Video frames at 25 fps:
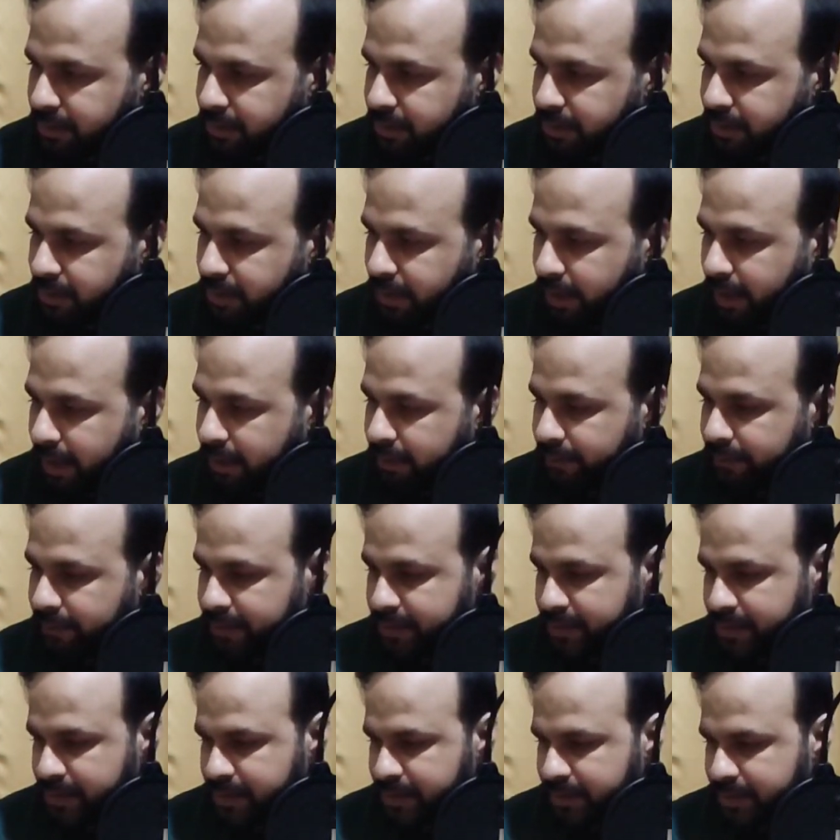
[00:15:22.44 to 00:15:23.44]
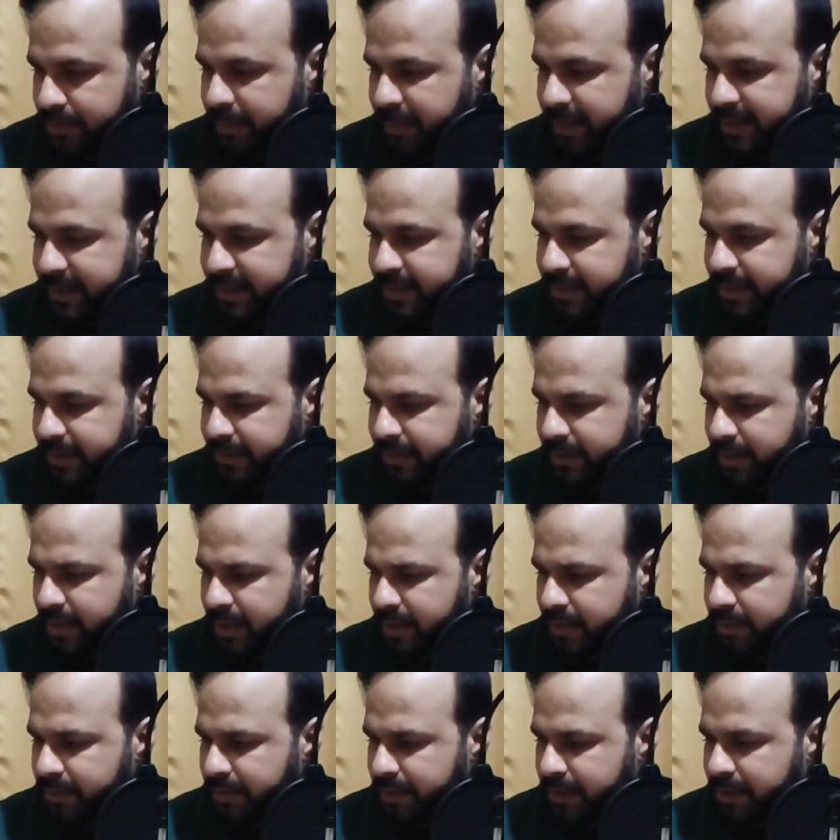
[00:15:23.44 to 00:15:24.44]
which makes it round.
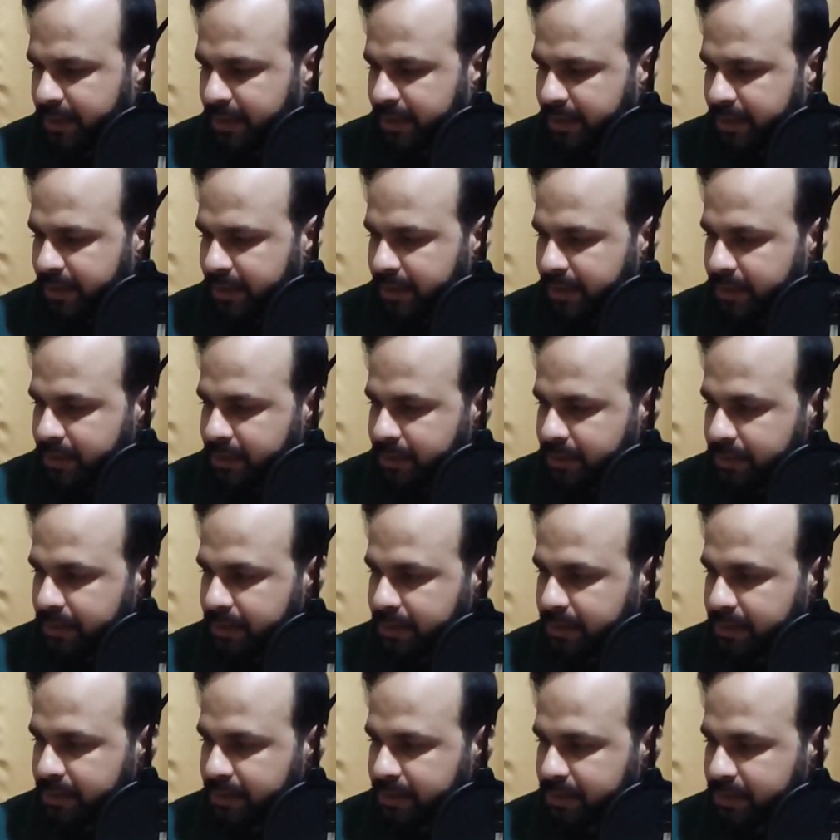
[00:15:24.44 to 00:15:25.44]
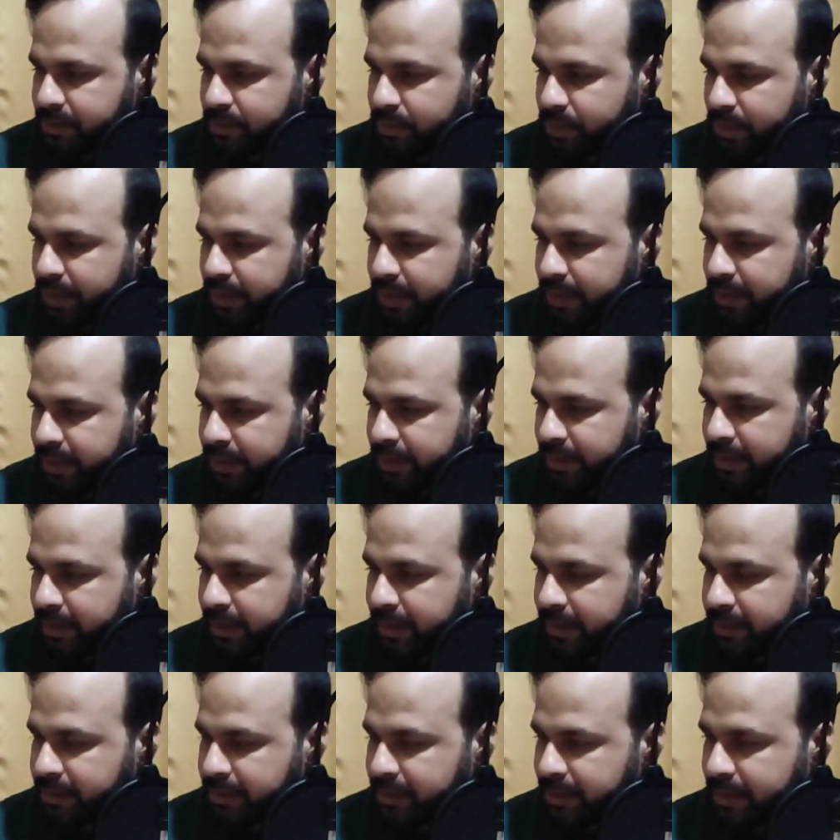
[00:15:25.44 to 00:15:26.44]
So this is one. There is
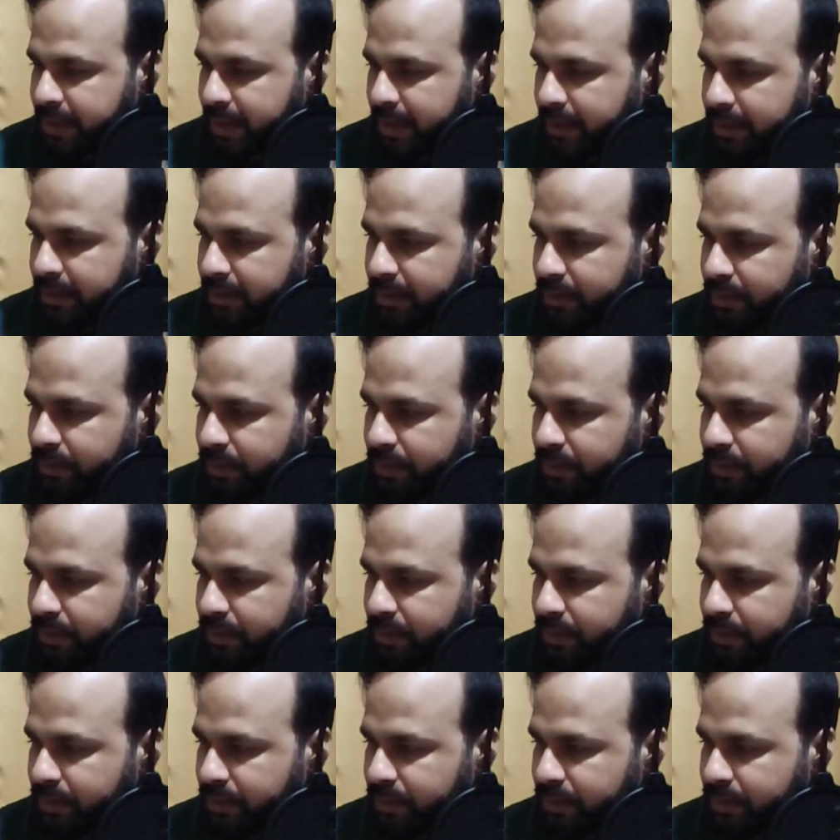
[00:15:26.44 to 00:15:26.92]
another one,